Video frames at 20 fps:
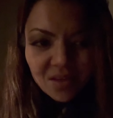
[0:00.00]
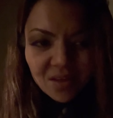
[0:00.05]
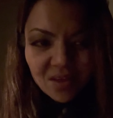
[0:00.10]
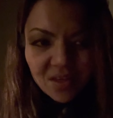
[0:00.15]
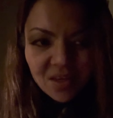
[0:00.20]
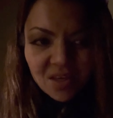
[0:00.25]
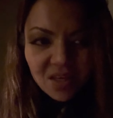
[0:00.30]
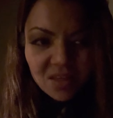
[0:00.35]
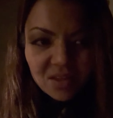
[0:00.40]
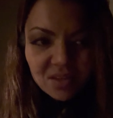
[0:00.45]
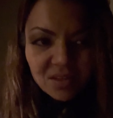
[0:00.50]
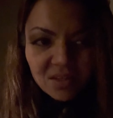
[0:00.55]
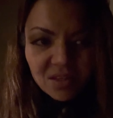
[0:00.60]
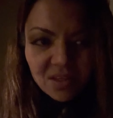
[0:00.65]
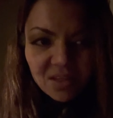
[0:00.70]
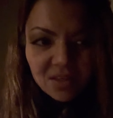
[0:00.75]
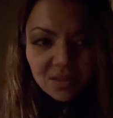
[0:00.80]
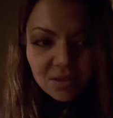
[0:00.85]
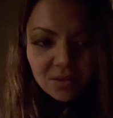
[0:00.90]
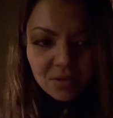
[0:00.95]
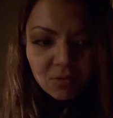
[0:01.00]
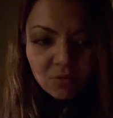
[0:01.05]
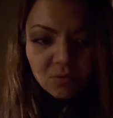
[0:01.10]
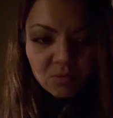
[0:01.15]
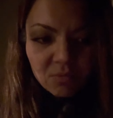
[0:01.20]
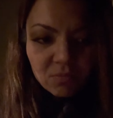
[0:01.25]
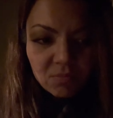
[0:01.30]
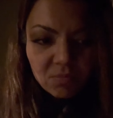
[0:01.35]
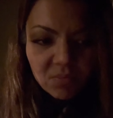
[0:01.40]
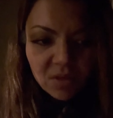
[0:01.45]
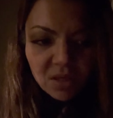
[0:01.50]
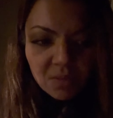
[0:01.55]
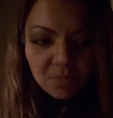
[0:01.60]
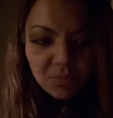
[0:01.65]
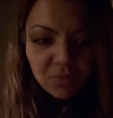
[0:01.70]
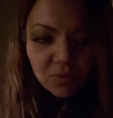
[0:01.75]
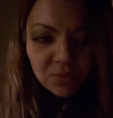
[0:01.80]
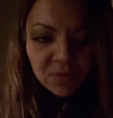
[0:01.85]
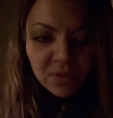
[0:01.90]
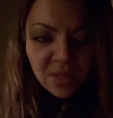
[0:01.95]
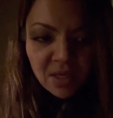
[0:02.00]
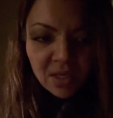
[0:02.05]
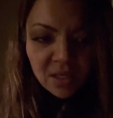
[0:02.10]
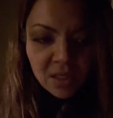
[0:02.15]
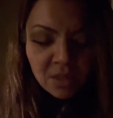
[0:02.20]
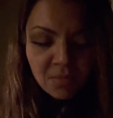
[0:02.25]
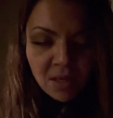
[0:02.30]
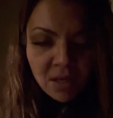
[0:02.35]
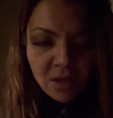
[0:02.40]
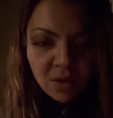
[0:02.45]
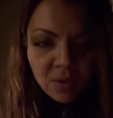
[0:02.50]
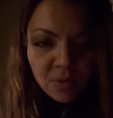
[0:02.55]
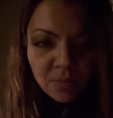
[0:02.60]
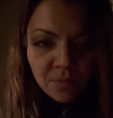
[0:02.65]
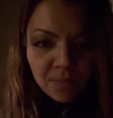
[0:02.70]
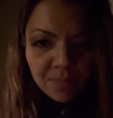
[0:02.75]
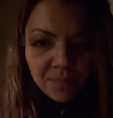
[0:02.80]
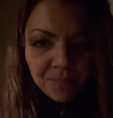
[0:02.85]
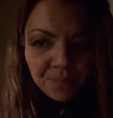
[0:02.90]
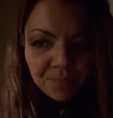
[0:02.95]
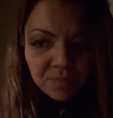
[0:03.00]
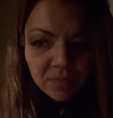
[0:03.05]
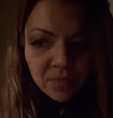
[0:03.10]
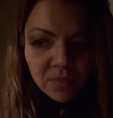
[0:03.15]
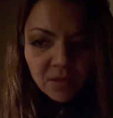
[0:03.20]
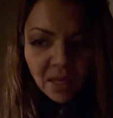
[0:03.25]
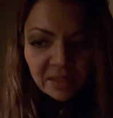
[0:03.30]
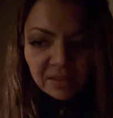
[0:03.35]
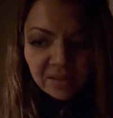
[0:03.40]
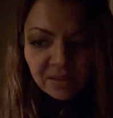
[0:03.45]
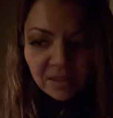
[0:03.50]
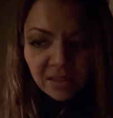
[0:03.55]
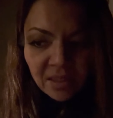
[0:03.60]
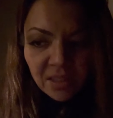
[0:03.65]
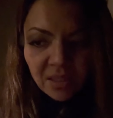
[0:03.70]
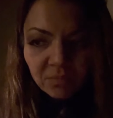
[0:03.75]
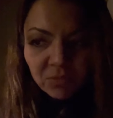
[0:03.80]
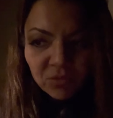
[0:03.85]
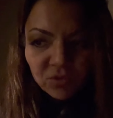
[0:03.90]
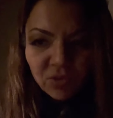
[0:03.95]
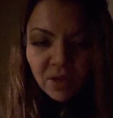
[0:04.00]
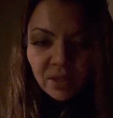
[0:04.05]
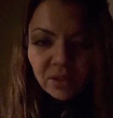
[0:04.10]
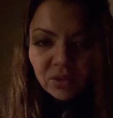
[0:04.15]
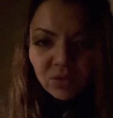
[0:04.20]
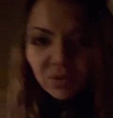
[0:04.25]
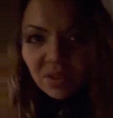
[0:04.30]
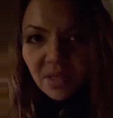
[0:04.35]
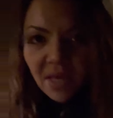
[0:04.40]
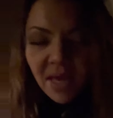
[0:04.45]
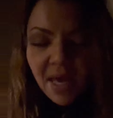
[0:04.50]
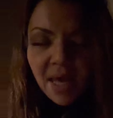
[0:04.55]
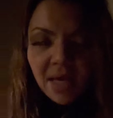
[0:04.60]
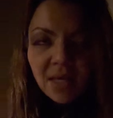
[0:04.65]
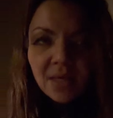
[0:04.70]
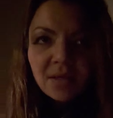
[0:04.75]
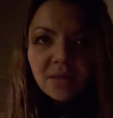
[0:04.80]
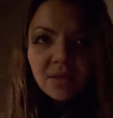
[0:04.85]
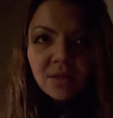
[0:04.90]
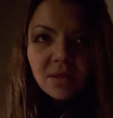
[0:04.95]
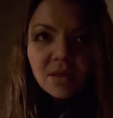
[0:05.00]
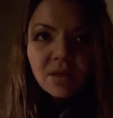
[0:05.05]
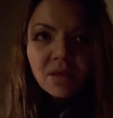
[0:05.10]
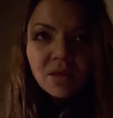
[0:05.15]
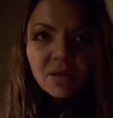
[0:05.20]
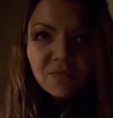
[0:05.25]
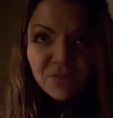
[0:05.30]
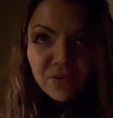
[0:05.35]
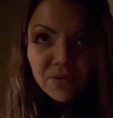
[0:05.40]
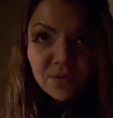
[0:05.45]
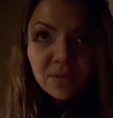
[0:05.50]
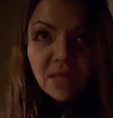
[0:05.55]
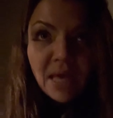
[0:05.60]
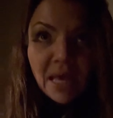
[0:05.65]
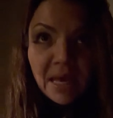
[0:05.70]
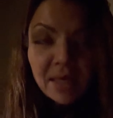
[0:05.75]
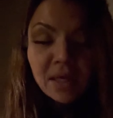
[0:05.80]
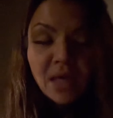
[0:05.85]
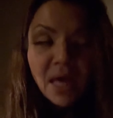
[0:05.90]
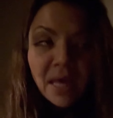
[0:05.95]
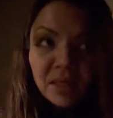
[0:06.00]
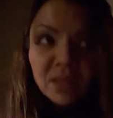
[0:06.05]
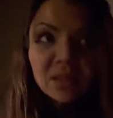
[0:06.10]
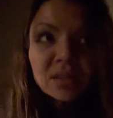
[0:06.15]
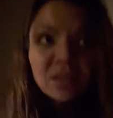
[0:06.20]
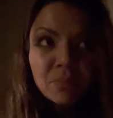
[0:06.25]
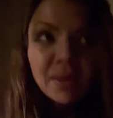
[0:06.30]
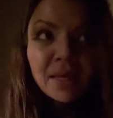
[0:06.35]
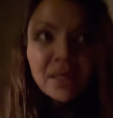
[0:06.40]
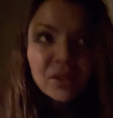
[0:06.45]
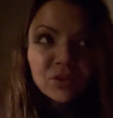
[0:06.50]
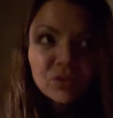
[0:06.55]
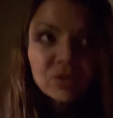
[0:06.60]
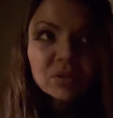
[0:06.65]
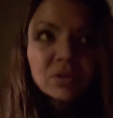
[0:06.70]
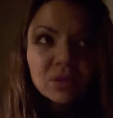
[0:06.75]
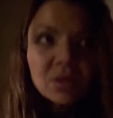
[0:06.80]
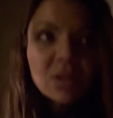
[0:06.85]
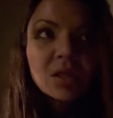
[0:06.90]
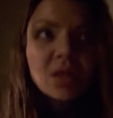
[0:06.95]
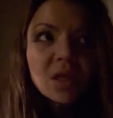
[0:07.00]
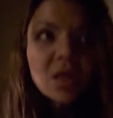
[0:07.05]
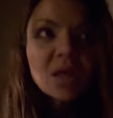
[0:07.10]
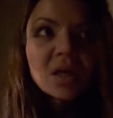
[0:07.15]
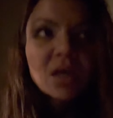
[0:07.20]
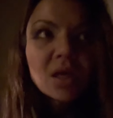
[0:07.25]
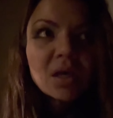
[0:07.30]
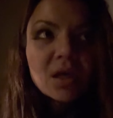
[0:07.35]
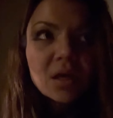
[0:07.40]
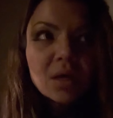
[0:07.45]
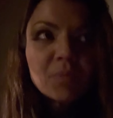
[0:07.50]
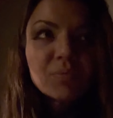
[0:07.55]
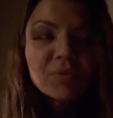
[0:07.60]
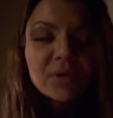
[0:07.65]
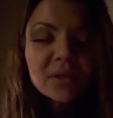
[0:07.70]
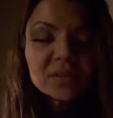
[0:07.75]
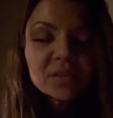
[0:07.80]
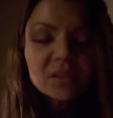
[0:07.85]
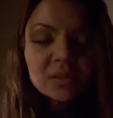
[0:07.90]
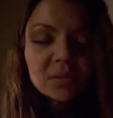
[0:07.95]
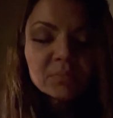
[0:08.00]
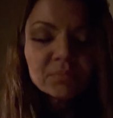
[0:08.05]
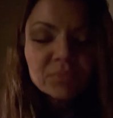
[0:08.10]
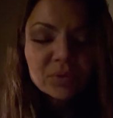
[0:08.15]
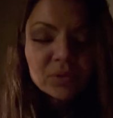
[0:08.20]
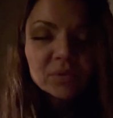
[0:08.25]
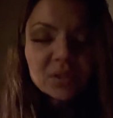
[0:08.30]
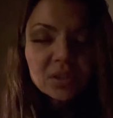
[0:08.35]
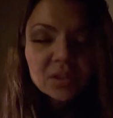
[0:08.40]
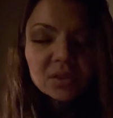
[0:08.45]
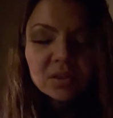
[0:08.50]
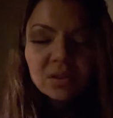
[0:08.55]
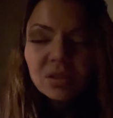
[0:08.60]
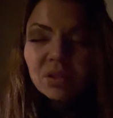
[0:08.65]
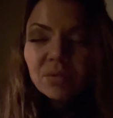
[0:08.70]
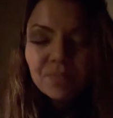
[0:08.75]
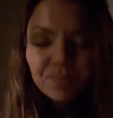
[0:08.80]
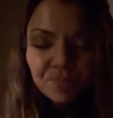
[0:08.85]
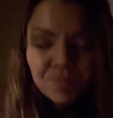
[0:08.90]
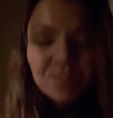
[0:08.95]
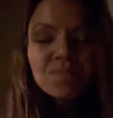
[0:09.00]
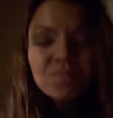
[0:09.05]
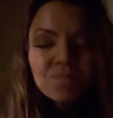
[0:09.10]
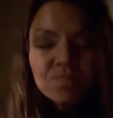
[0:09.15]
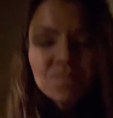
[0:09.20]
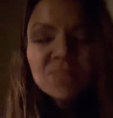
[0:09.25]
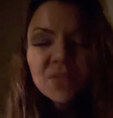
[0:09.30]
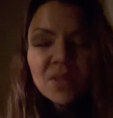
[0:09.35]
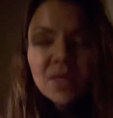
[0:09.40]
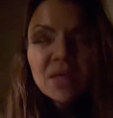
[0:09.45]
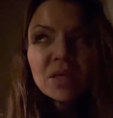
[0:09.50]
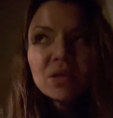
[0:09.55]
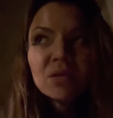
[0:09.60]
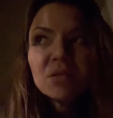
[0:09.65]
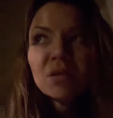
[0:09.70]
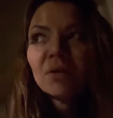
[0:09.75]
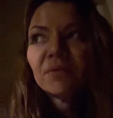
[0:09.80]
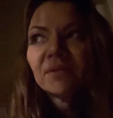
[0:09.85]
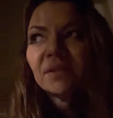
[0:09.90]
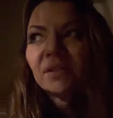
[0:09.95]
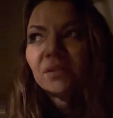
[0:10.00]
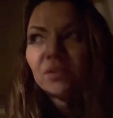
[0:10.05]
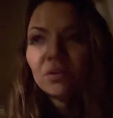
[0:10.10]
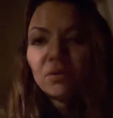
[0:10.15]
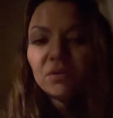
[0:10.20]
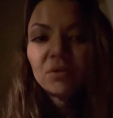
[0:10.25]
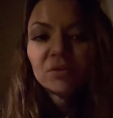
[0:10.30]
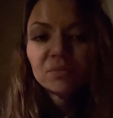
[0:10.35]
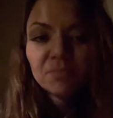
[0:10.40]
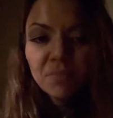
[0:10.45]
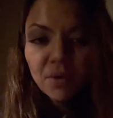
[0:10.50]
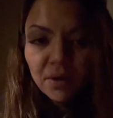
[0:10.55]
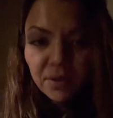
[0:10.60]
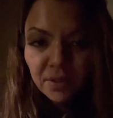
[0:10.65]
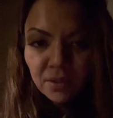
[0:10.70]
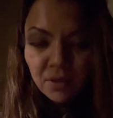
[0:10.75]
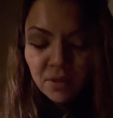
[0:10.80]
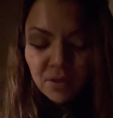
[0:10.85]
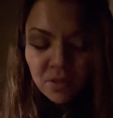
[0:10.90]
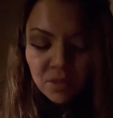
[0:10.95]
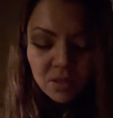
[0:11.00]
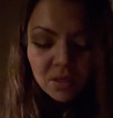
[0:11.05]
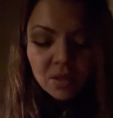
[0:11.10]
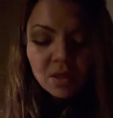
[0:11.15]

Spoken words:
Yeah, I see his own people taking him out. I see him trying to attack. I can imagine President Putin, thinky doggy, yo-yo is barking on it,